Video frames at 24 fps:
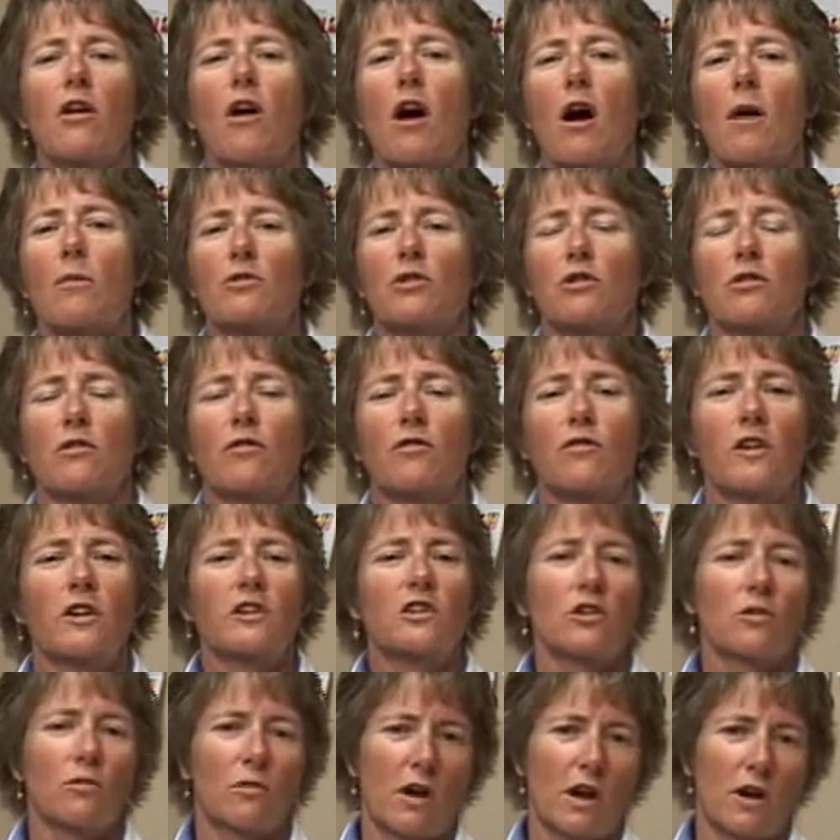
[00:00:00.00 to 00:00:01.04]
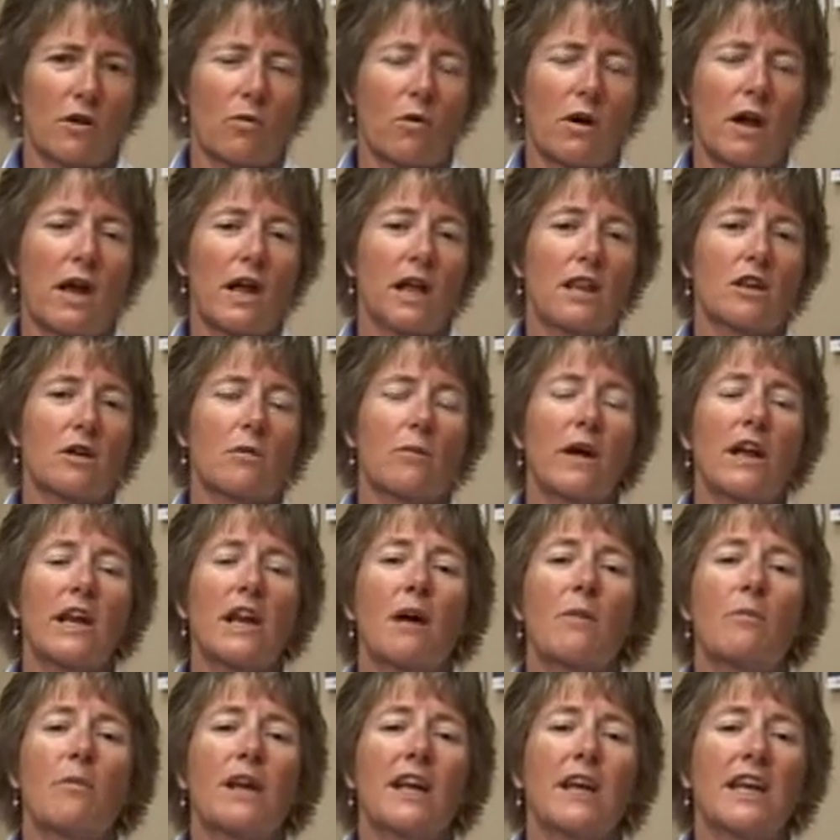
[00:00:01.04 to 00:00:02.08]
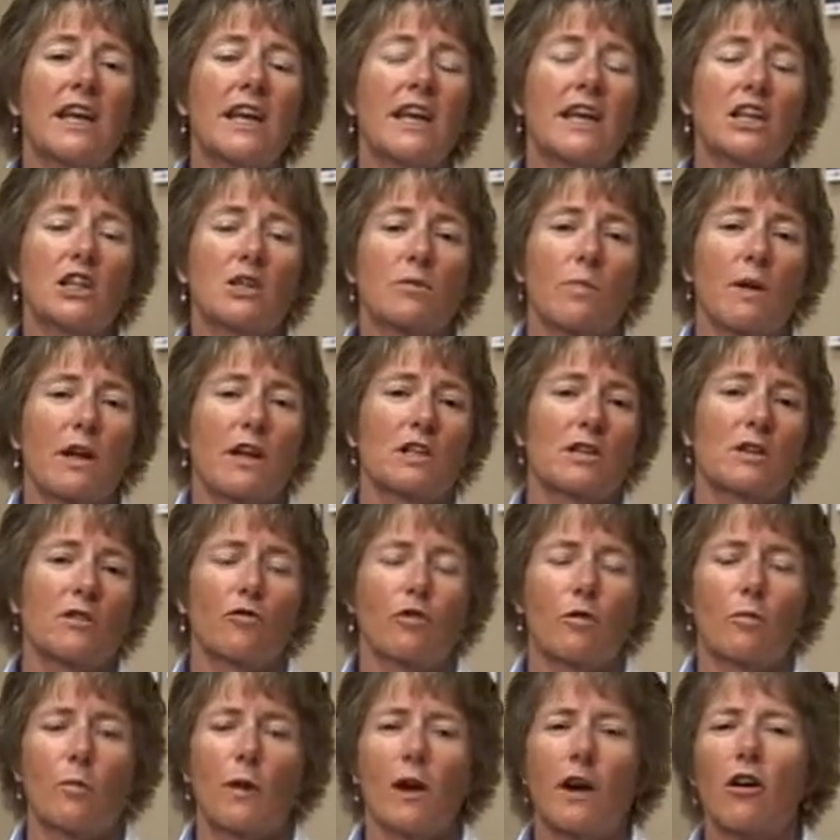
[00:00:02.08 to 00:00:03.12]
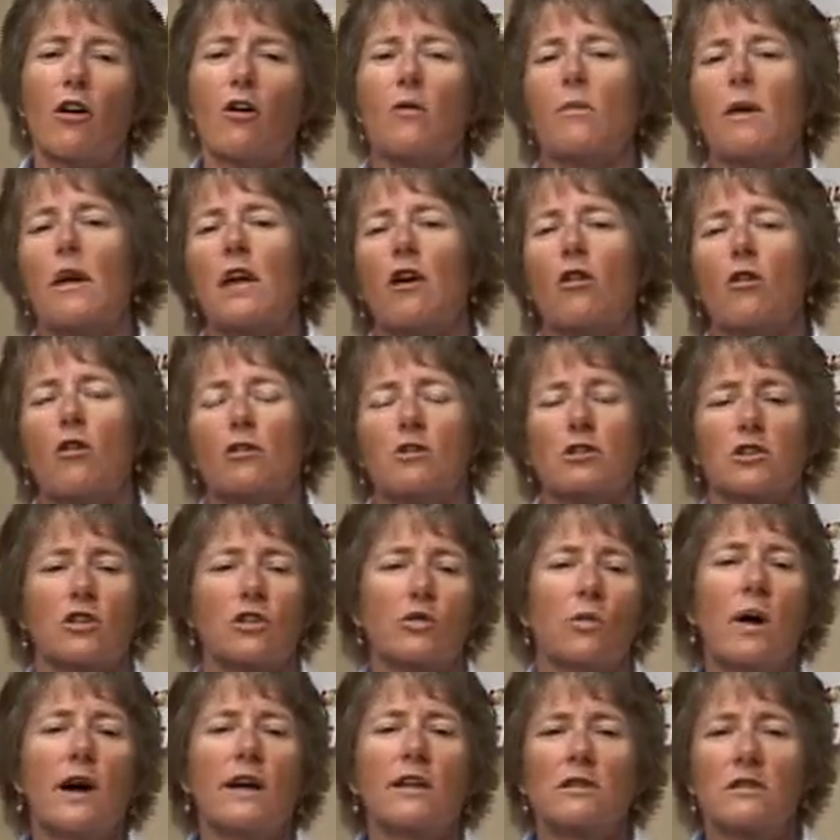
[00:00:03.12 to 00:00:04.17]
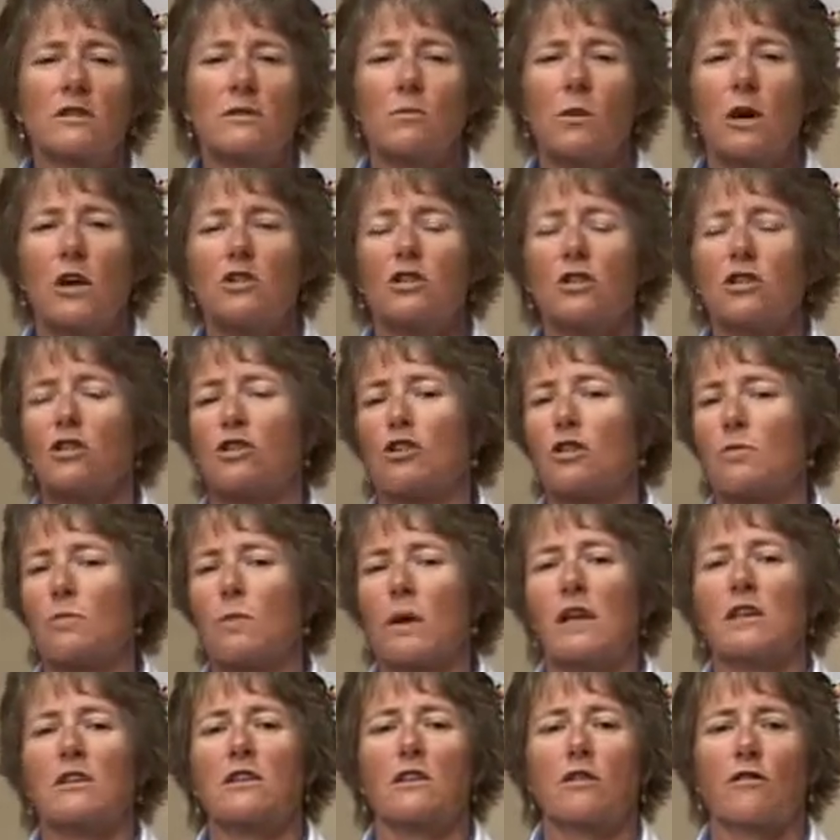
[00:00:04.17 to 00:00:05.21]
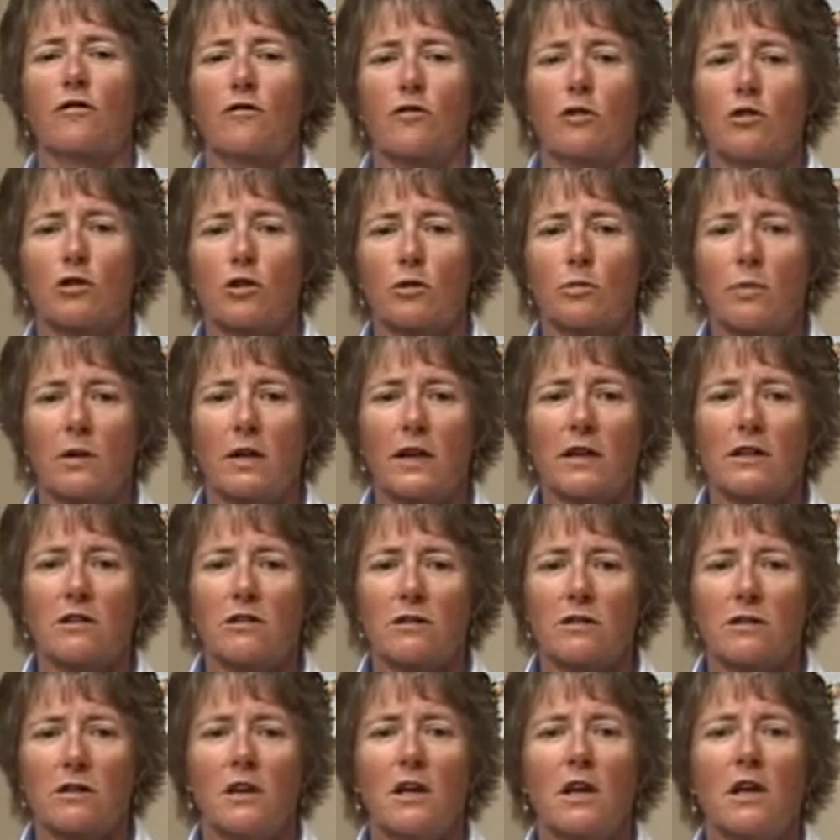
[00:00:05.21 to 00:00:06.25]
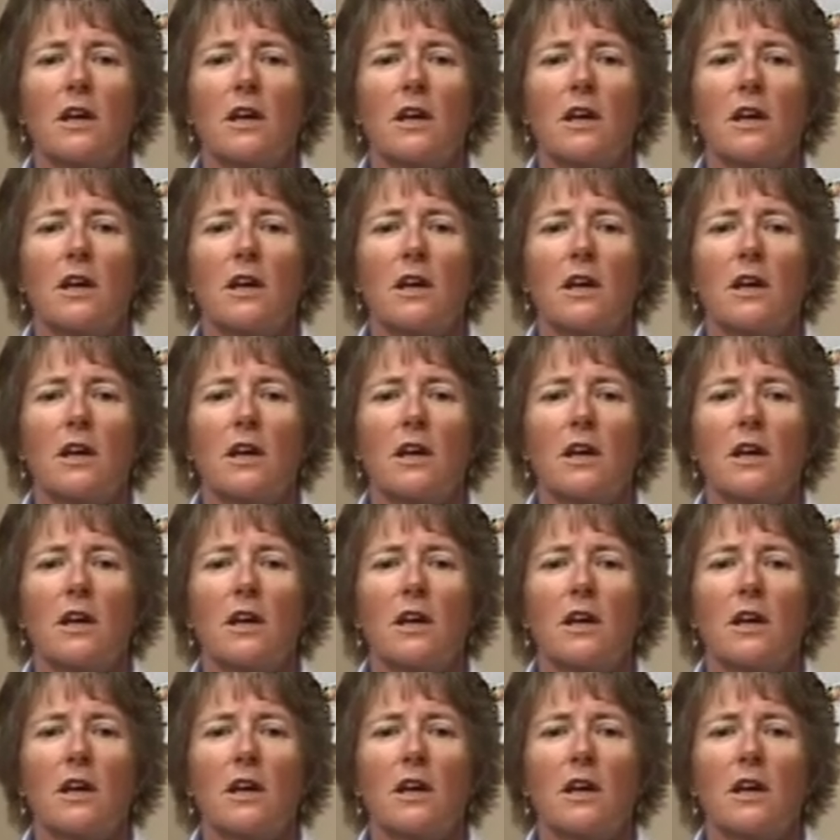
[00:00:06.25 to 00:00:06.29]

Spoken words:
option to fix it right away, and there may not be an inexpensive repair. It may cost you twice as much as you spent in the first place.